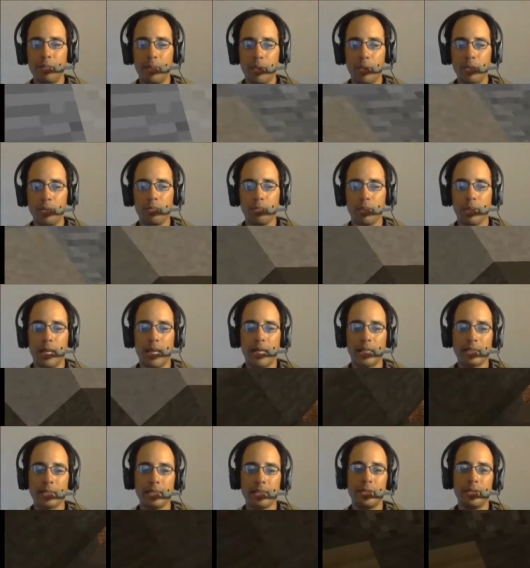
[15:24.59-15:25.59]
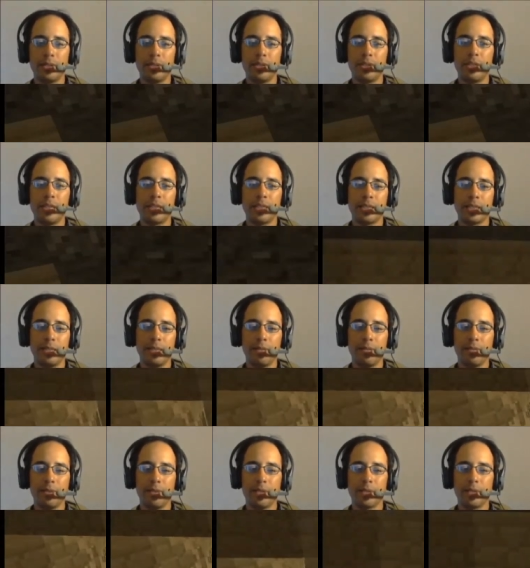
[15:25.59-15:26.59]
There are the bone blocks. I don't understand the
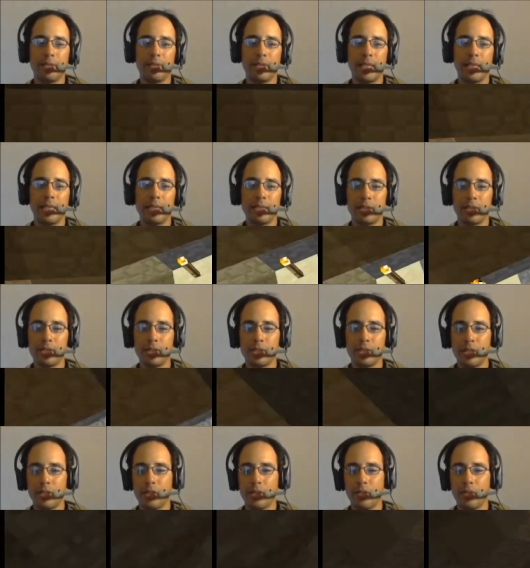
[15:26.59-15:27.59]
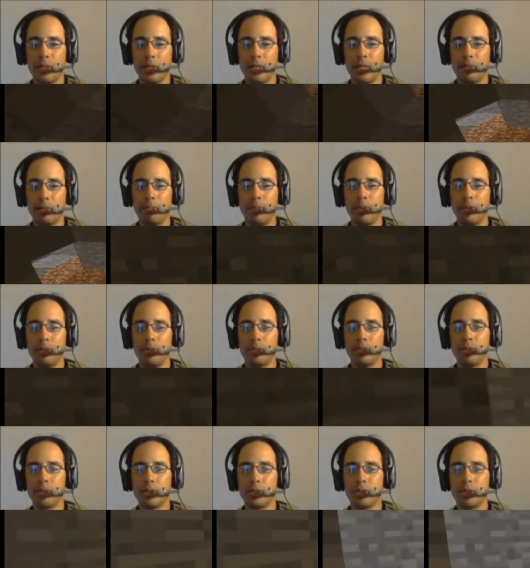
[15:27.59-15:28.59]
significance of that unless it's just another way to get
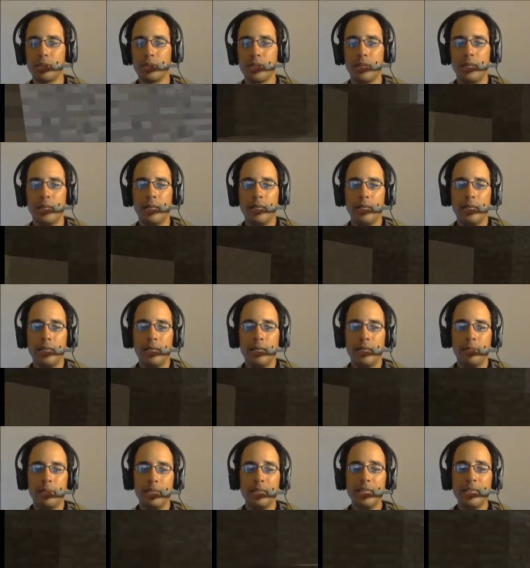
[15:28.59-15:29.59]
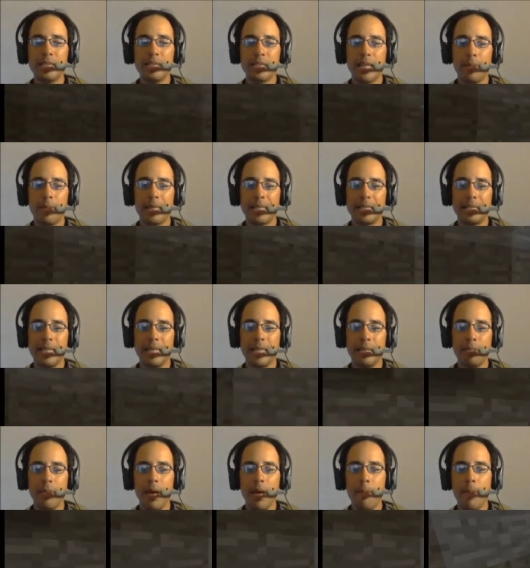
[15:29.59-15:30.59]
bones. But this time I
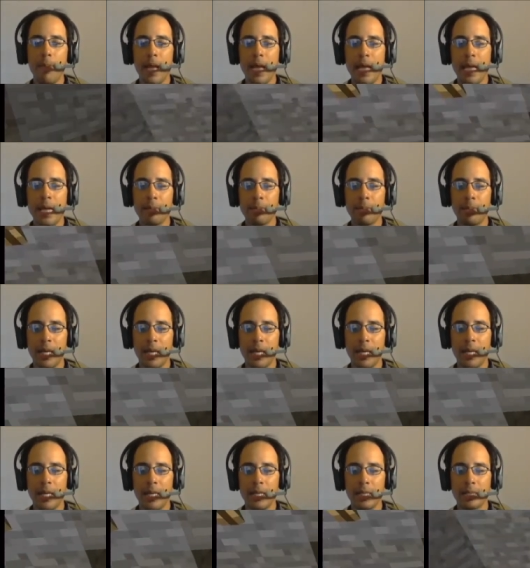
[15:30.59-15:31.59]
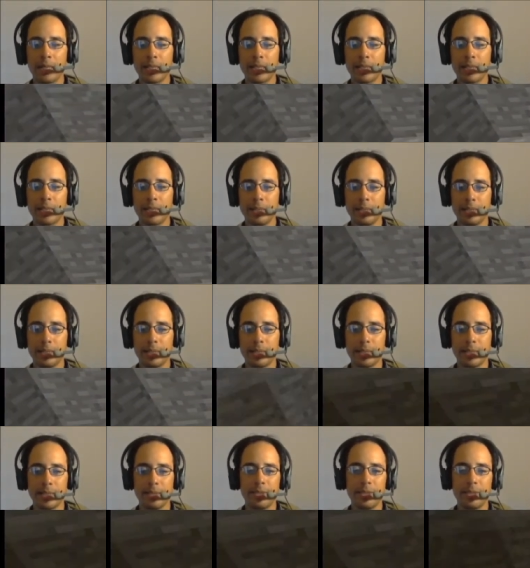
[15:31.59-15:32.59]
can take my backpack.
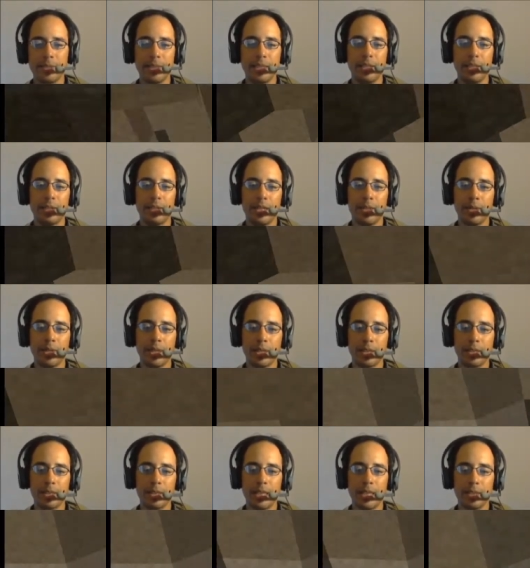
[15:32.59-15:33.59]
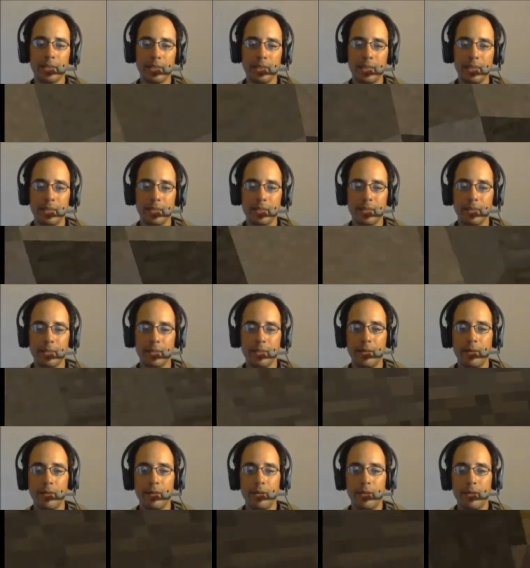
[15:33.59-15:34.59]
Okay, well, I need to go down where that skeleton
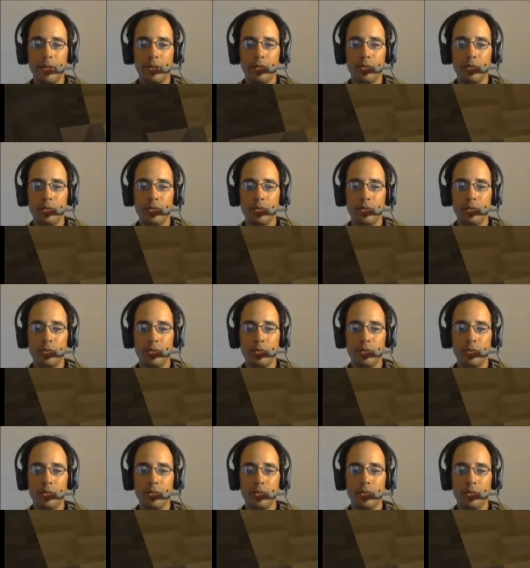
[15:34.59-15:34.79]
is.